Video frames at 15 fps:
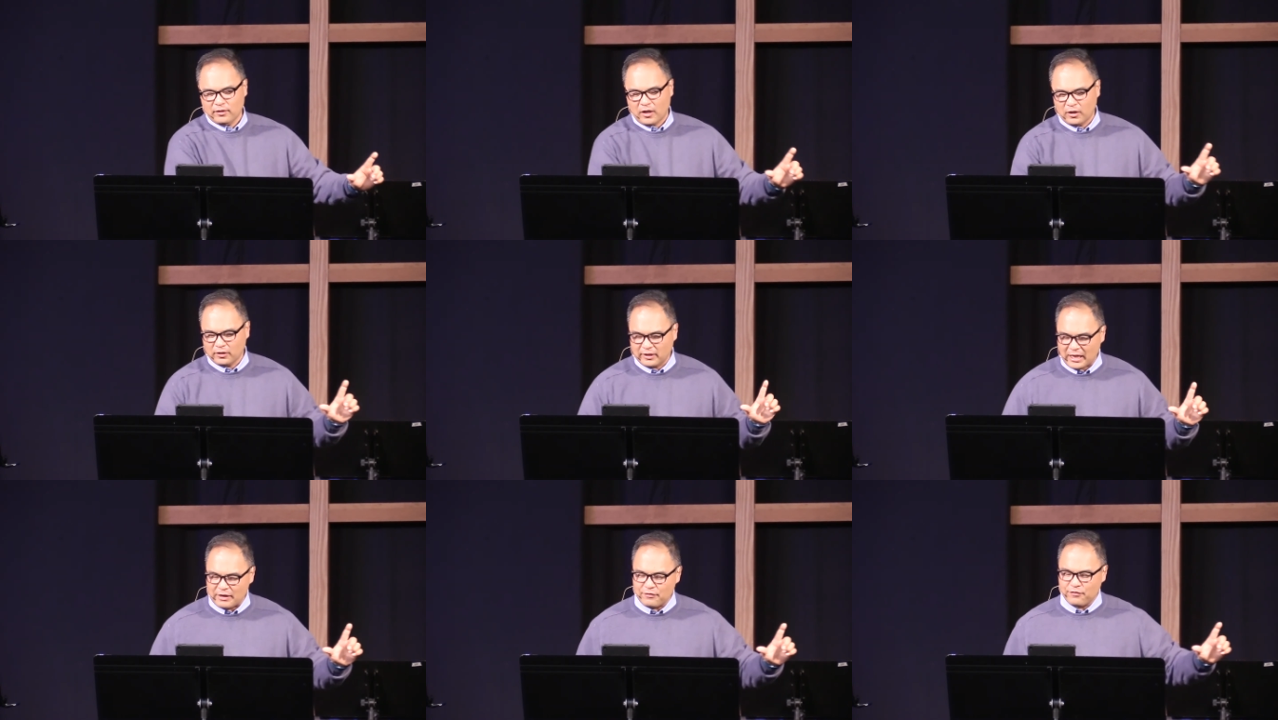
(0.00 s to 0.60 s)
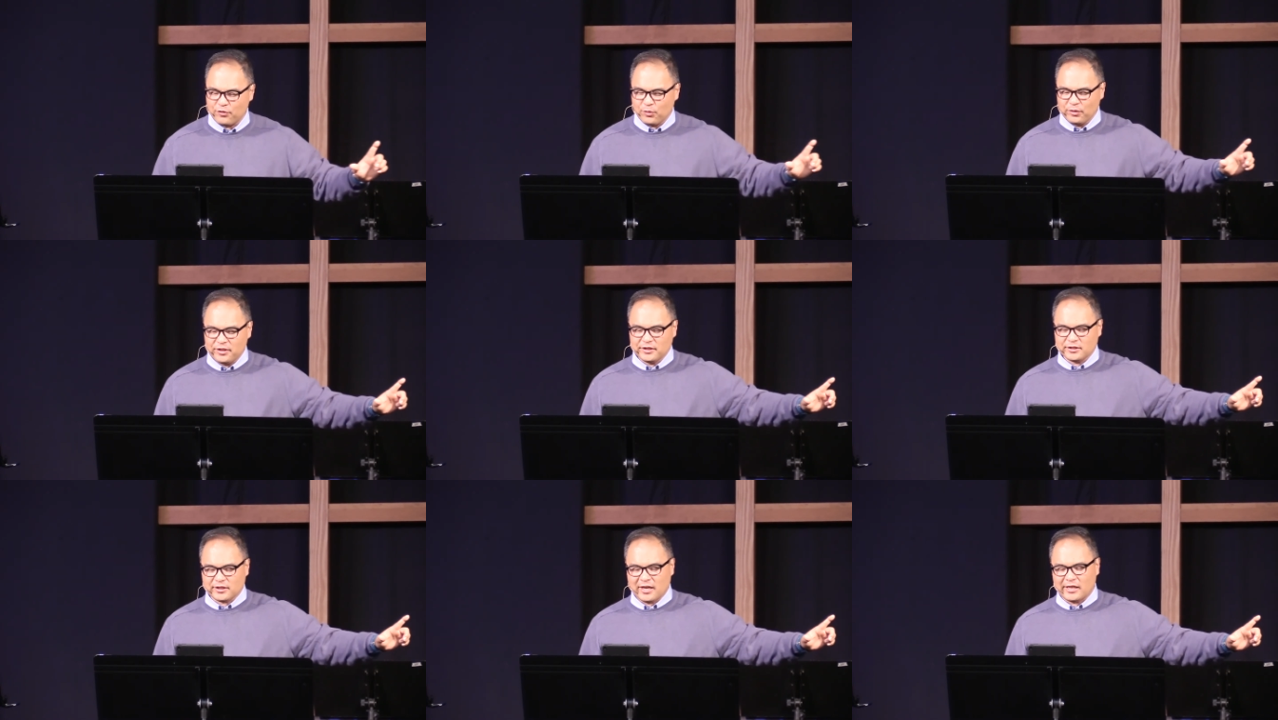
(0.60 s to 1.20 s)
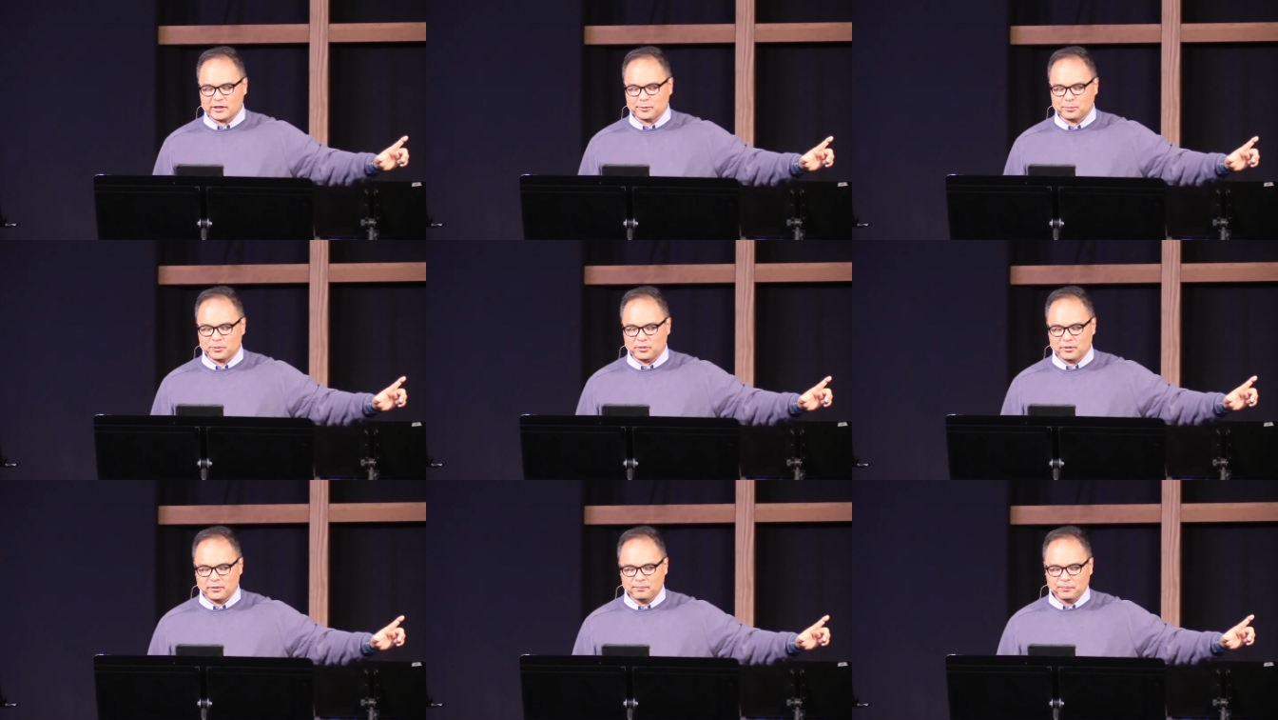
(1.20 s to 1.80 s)
our life for this
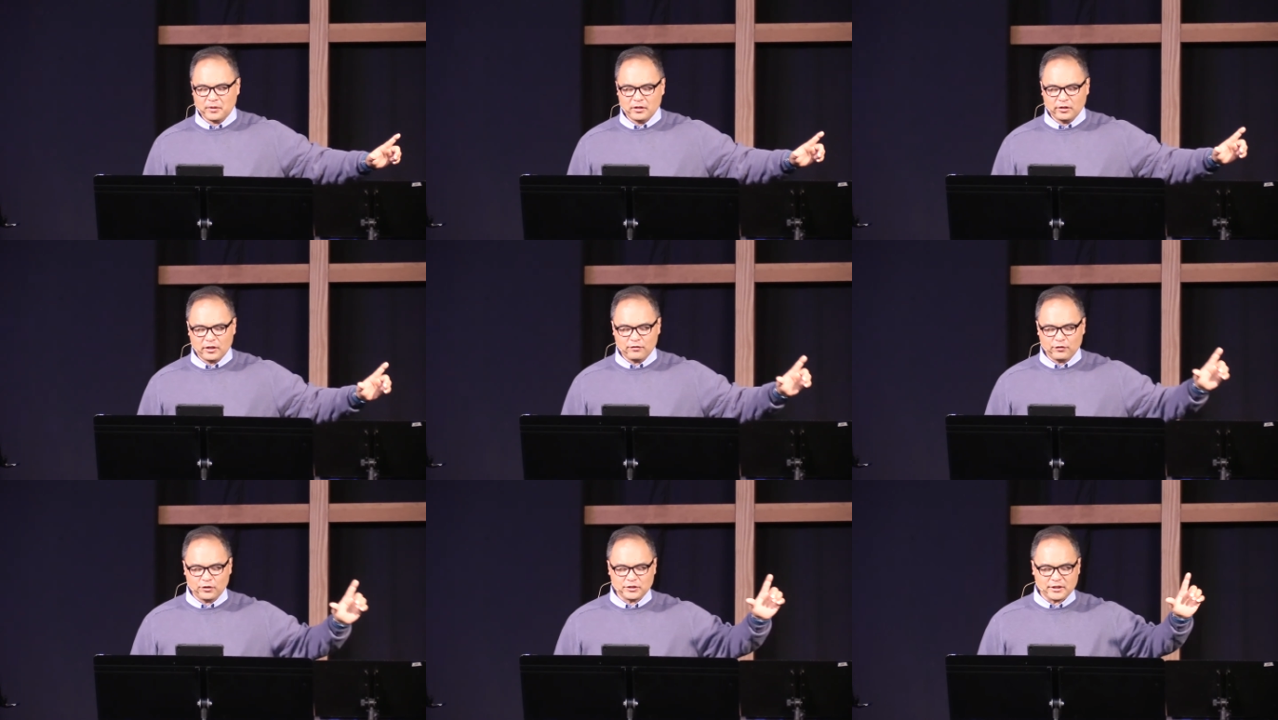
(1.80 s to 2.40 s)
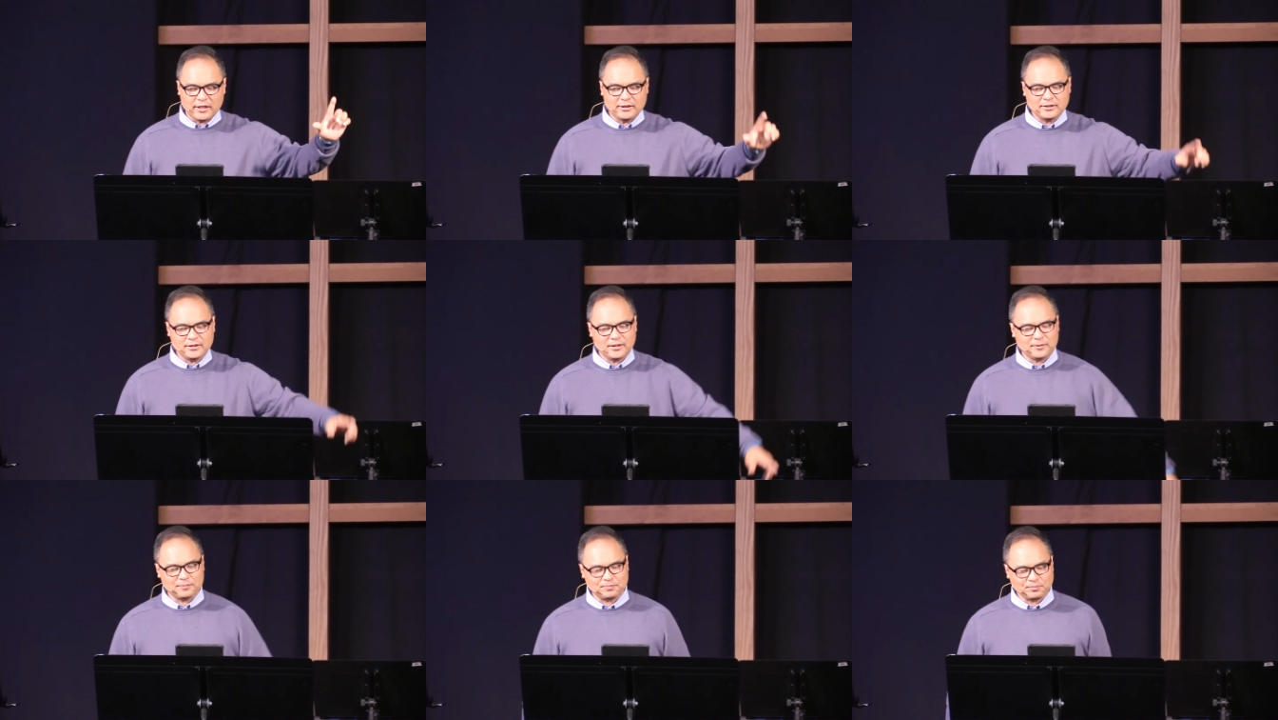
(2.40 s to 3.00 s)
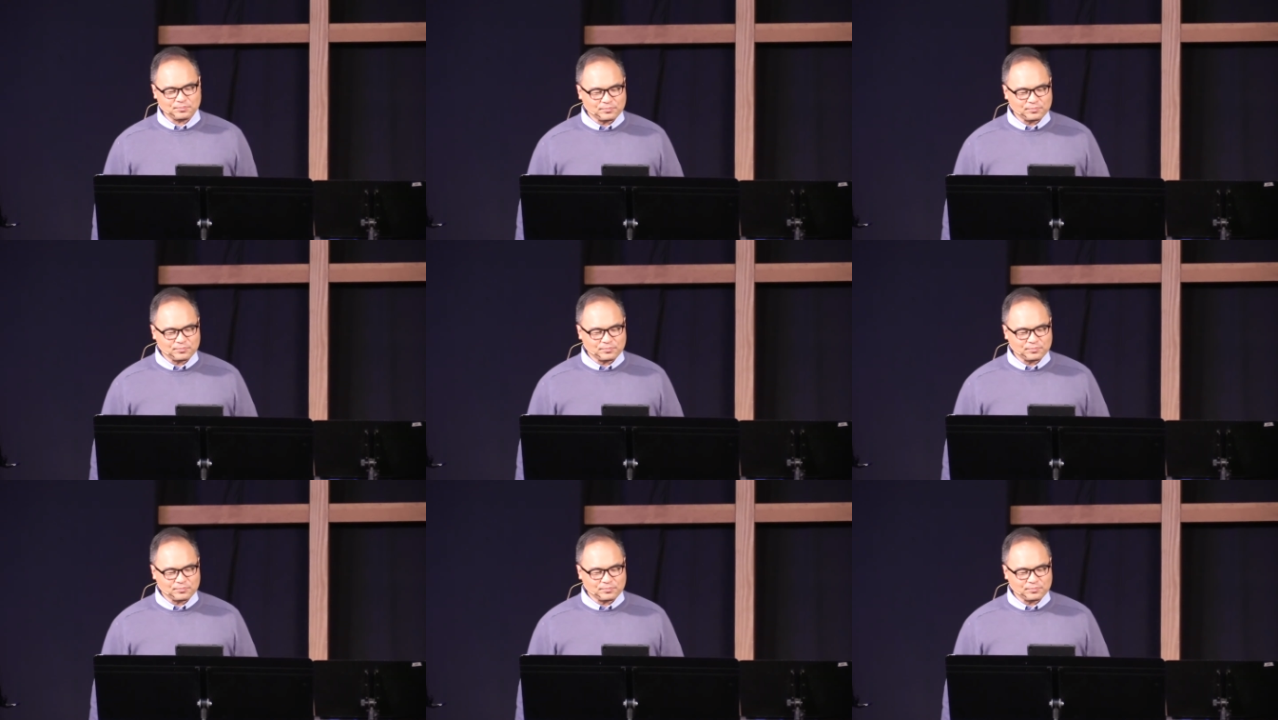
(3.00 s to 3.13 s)
gospel. Look at verse 18.